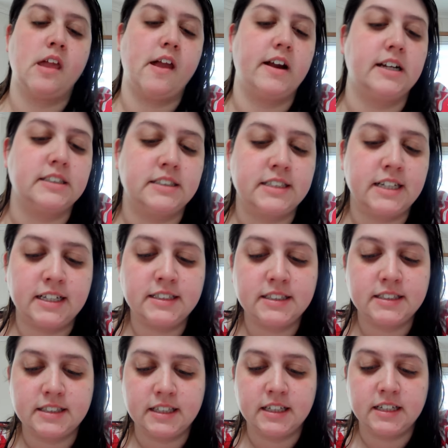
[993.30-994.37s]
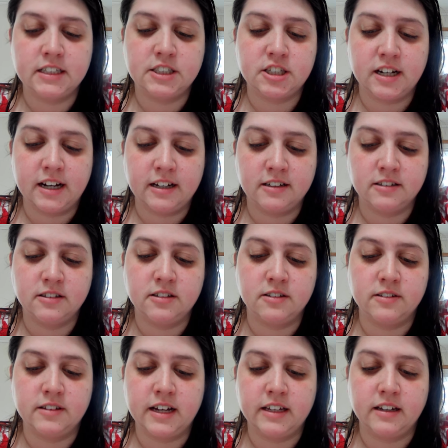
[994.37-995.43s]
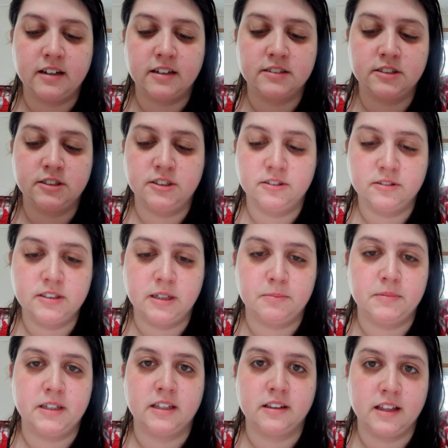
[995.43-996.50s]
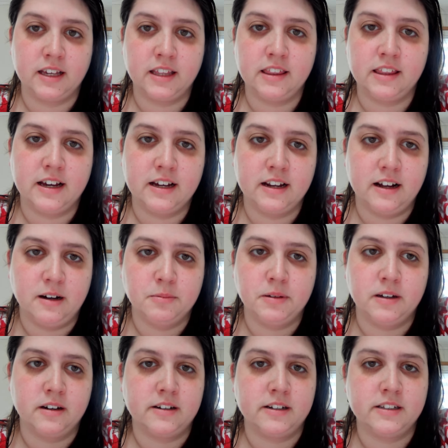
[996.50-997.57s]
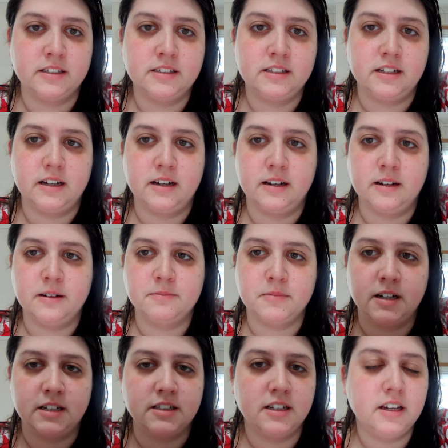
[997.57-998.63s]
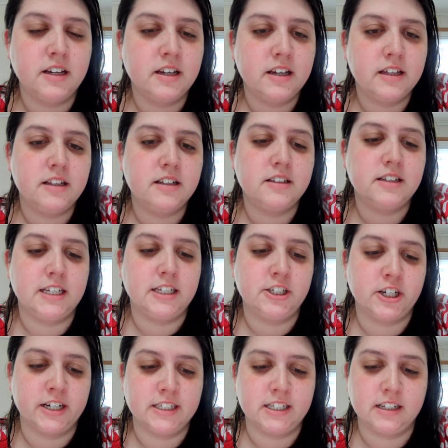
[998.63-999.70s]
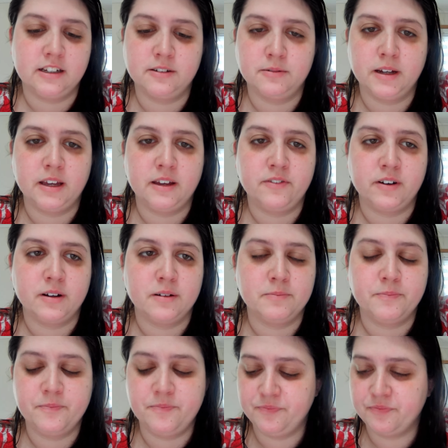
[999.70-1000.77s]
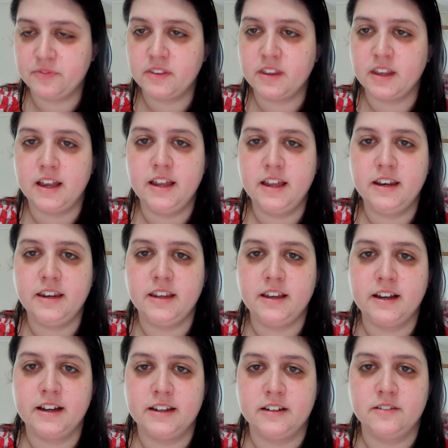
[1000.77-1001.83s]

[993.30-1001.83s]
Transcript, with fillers: It's sad to see a child, though that young, do something like that. I'll be honest. I'm not t- trying to take away from any kind of